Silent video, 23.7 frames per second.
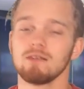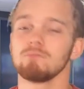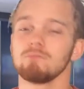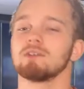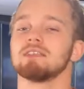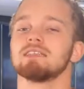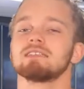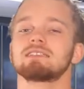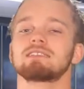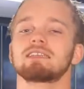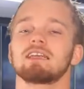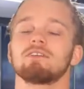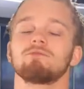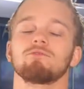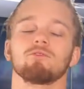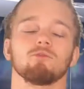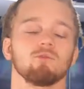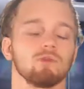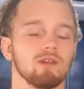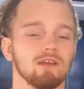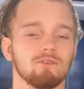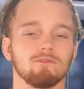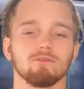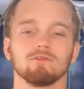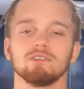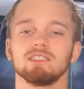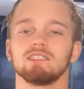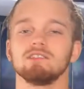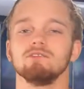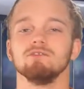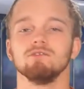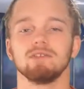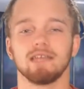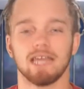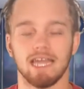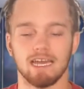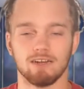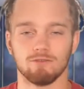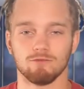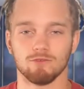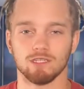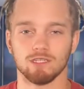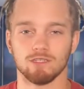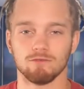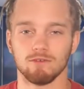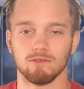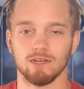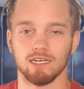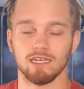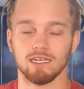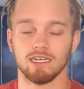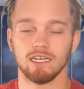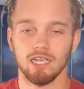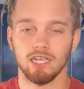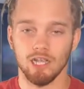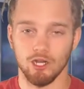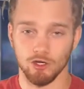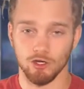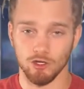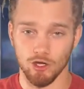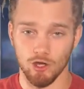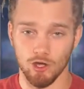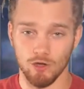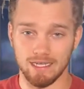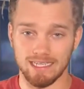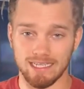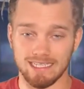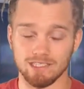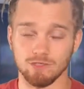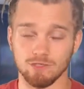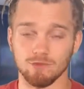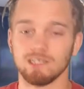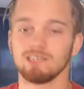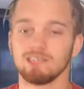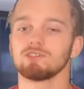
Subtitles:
But let's say for whatever reason you can avoid the fight and you're going into it.